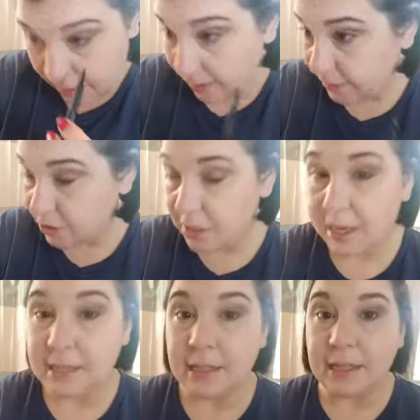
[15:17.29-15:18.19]
and she
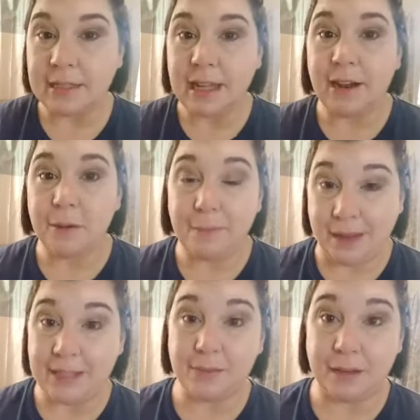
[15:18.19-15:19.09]
has an entire
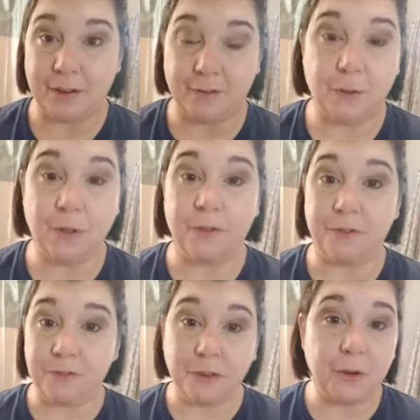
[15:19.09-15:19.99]
basement full of
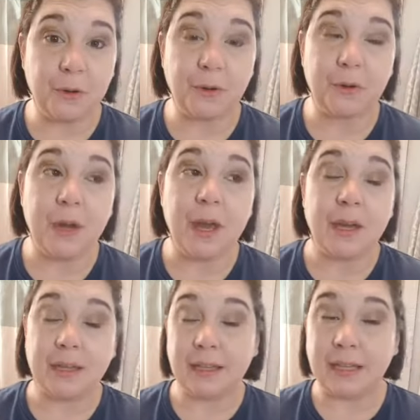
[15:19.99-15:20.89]
food,
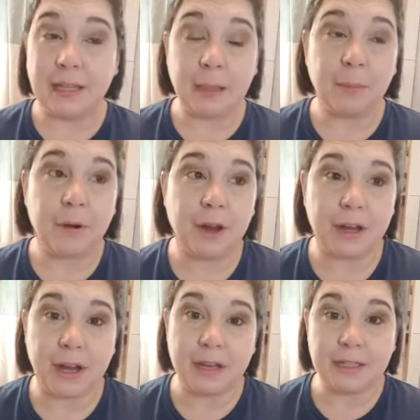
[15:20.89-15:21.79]
cleaning
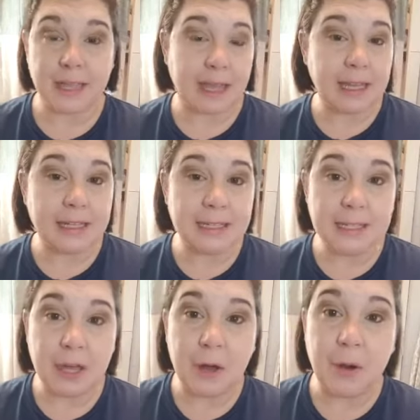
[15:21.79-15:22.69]
products, hand
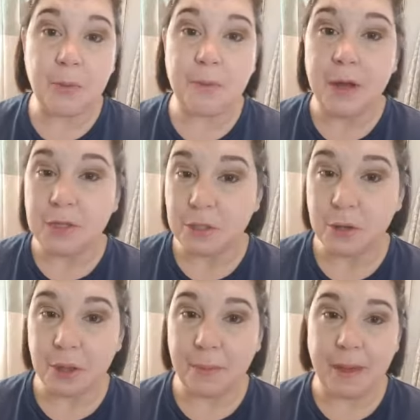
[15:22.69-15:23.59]
soap,
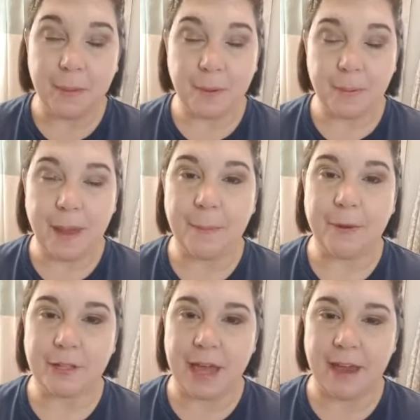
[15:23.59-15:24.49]
toilet paper, paper
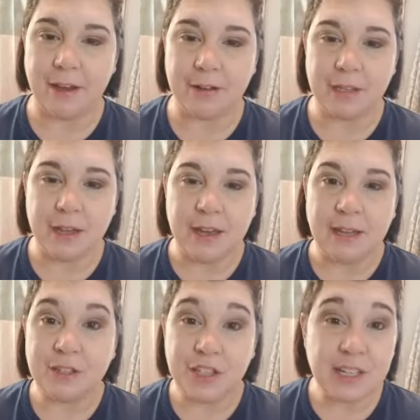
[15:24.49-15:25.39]
towels.
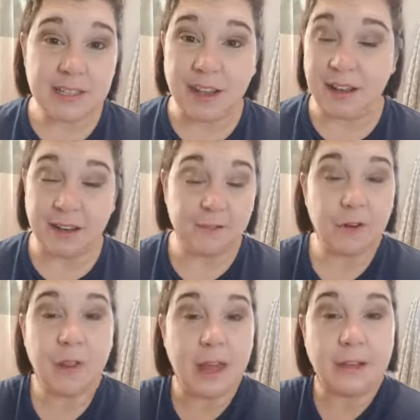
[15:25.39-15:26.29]
And she's gotten it
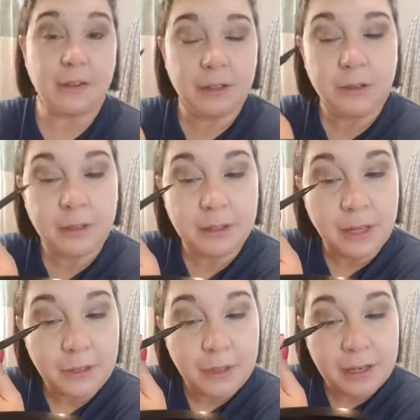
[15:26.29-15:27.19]
for like little and
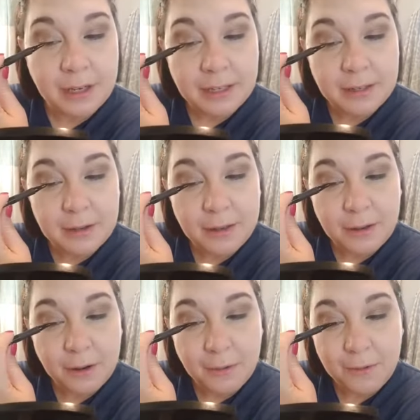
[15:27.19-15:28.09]
nothing. And, you
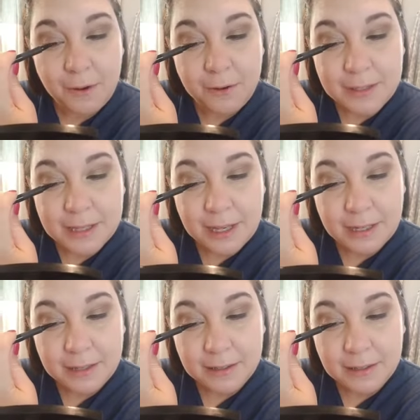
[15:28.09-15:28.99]
know, we've always kind
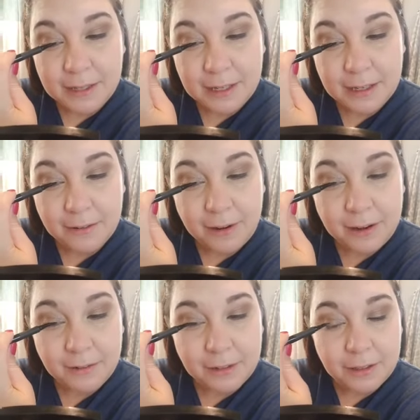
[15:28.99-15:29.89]
of kidded
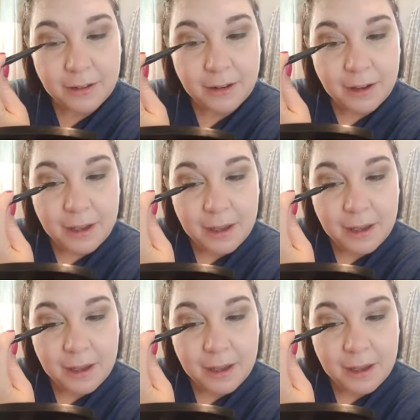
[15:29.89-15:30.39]
around with her.